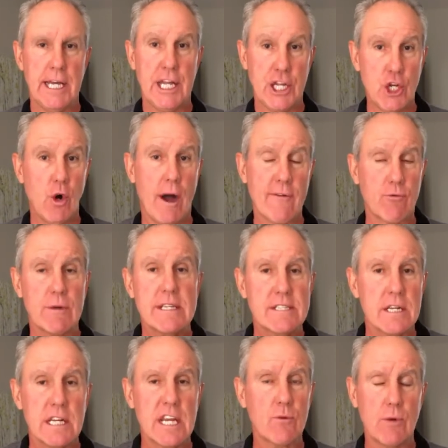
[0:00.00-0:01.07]
You know, I've
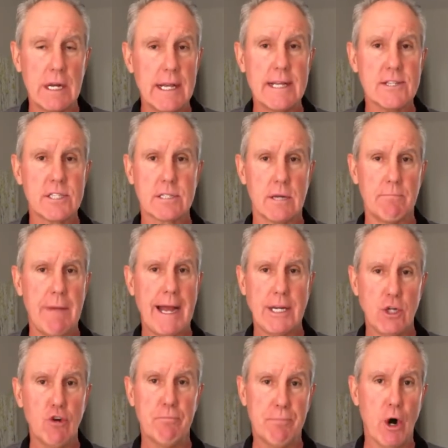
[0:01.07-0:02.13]
recently released my
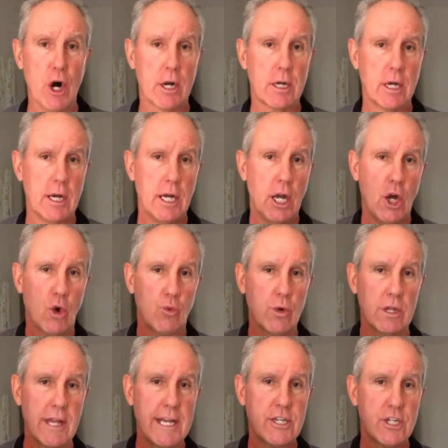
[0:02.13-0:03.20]
new book,
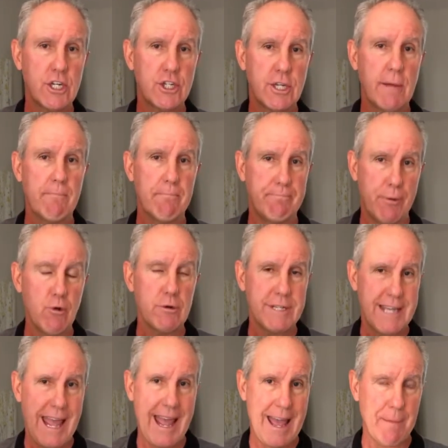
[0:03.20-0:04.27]
Relationship Boot
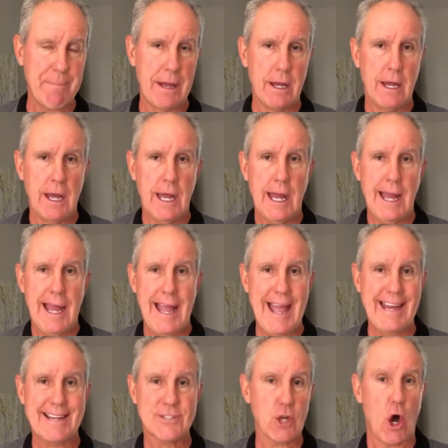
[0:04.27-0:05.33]
Camp,
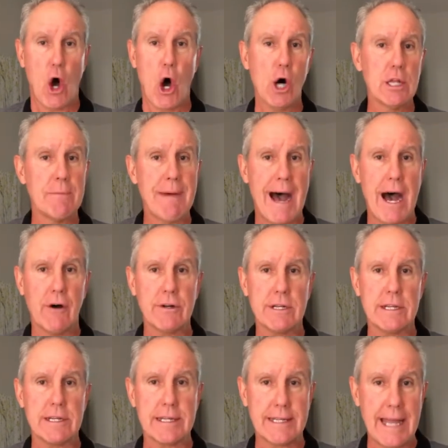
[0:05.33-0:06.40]
and it's all
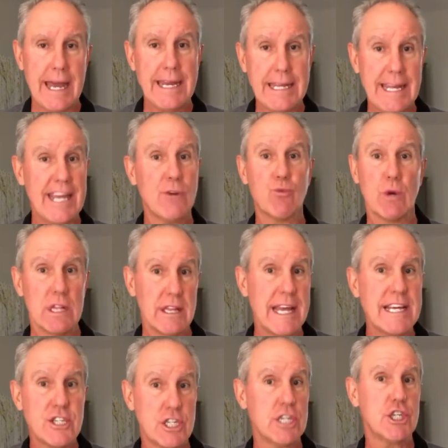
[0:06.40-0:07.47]
about getting in
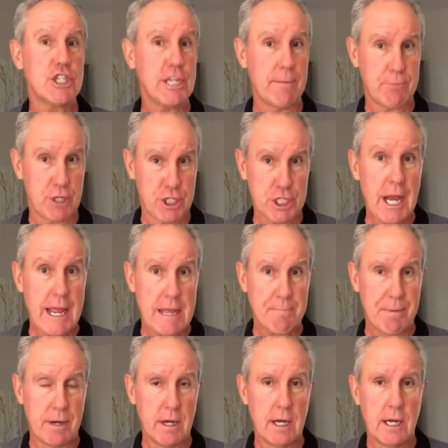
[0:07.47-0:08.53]
relationship
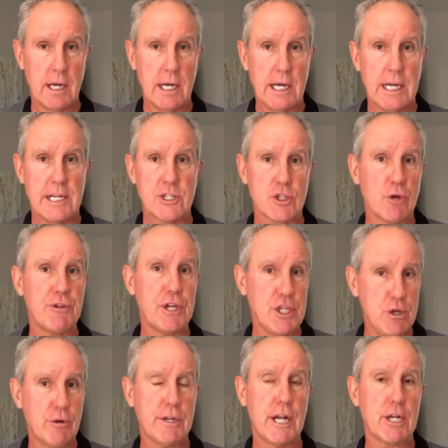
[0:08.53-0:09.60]
shape so that
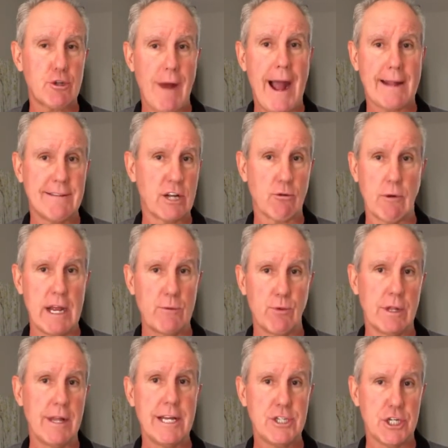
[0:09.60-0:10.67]
you can attract a great
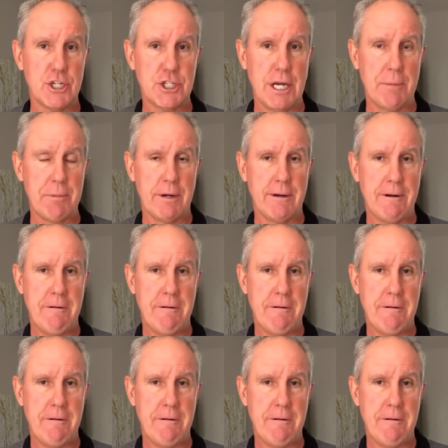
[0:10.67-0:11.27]
relationship.